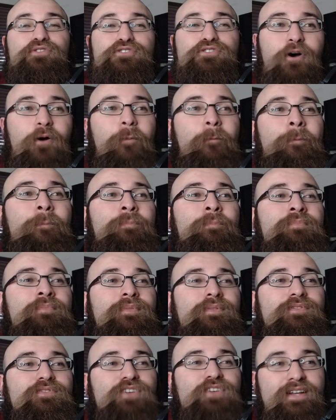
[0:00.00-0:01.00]
So,
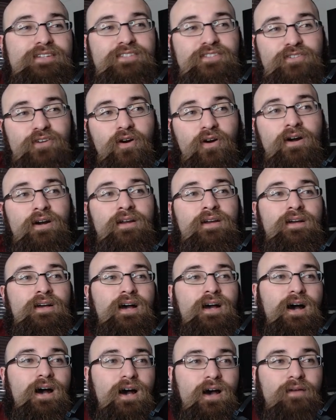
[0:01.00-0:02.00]
chances are
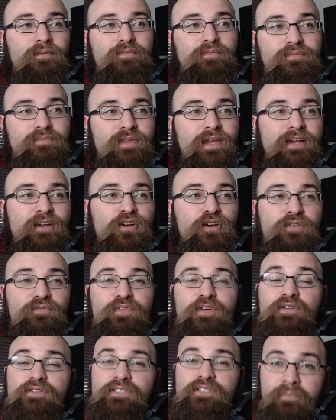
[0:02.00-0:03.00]
they could
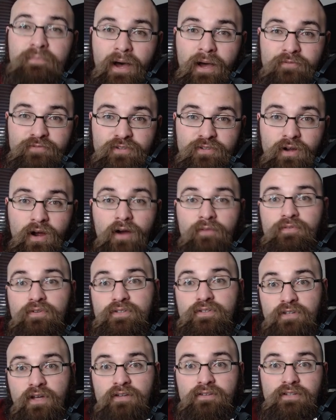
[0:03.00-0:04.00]
field some
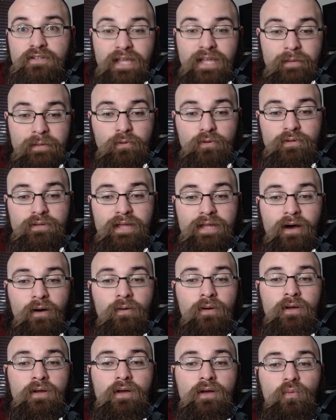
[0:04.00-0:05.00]
offers on the table.
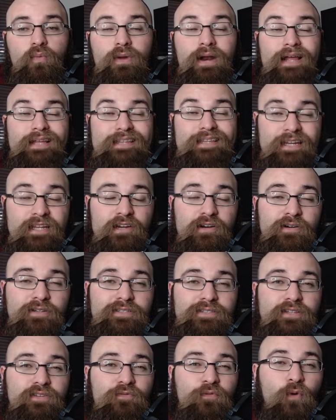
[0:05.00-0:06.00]
Now, what I did hear
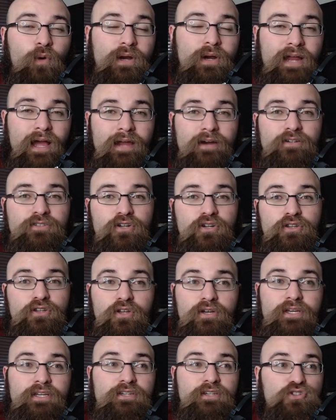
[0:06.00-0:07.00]
is that the 49ers are
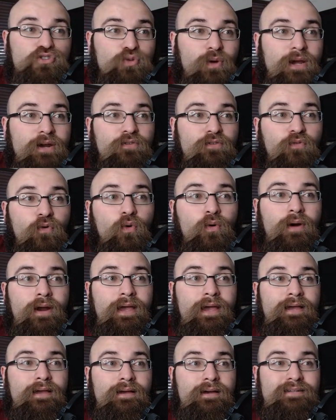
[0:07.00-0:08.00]
looking to trade for
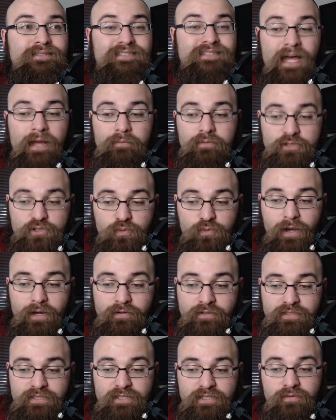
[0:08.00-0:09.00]
a established
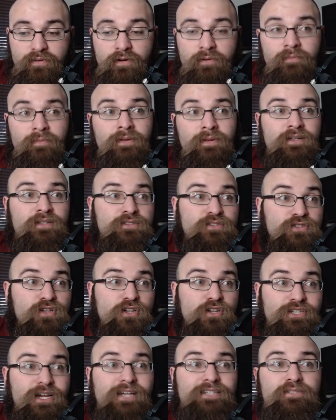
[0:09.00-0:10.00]
wide receiver,
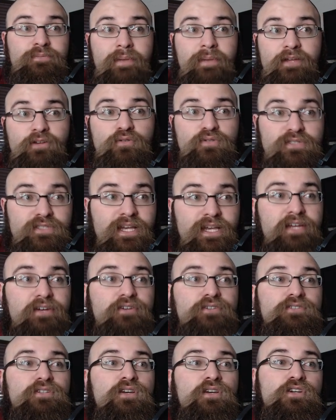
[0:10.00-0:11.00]
such as Emmanuel
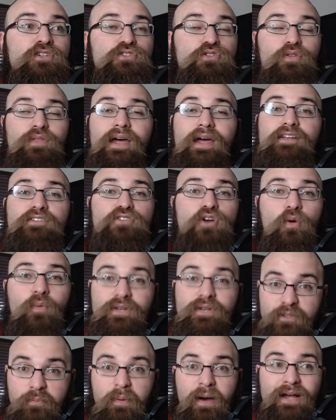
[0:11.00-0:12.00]
Sanders. So that is
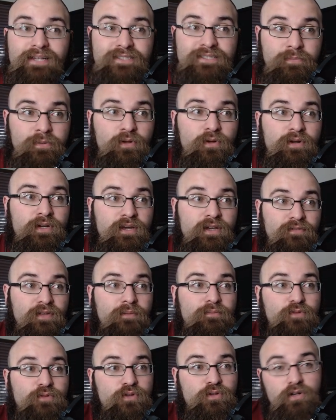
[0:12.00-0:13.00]
always a possibility of
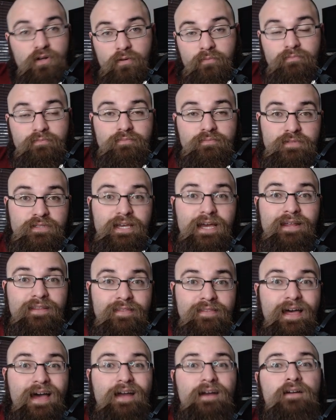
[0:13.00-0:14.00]
them, you know,
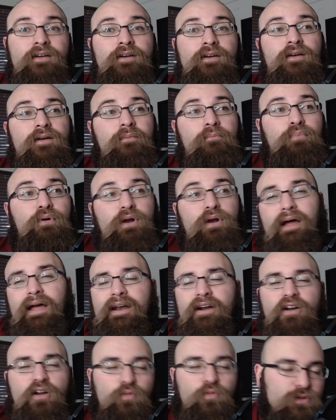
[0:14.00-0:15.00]
getting that. But
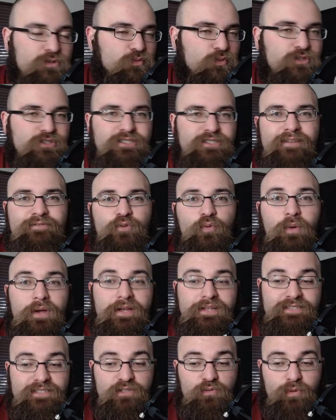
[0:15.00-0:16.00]
I don't know. We'll just have to wait
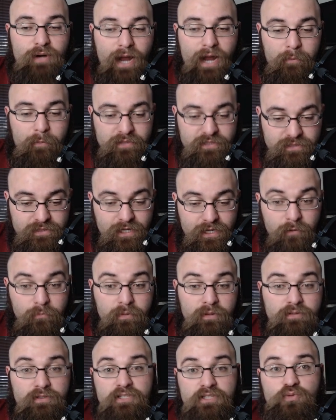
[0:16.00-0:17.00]
and see what happens there.
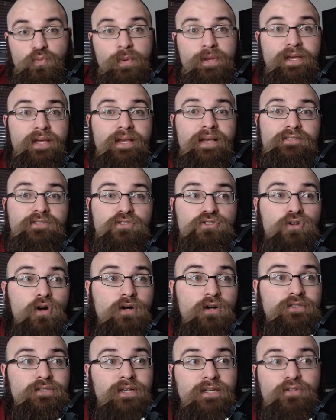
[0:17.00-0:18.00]
But this week against the
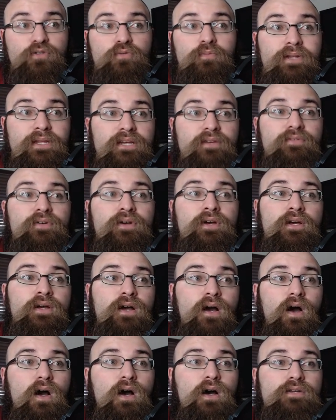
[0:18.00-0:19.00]
Chargers, I do believe
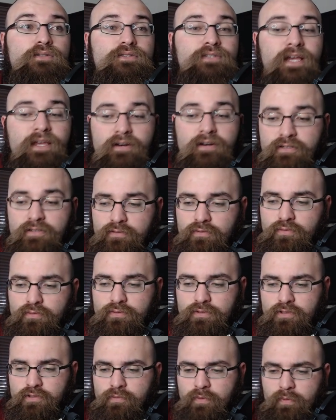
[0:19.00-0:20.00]
Sanders. Ooh,
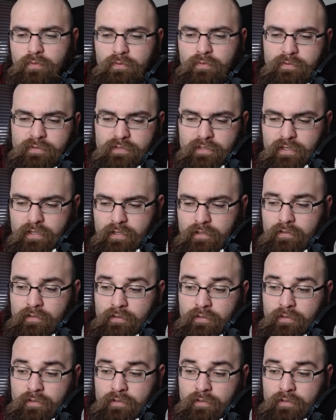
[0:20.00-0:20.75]
excuse me. What was that?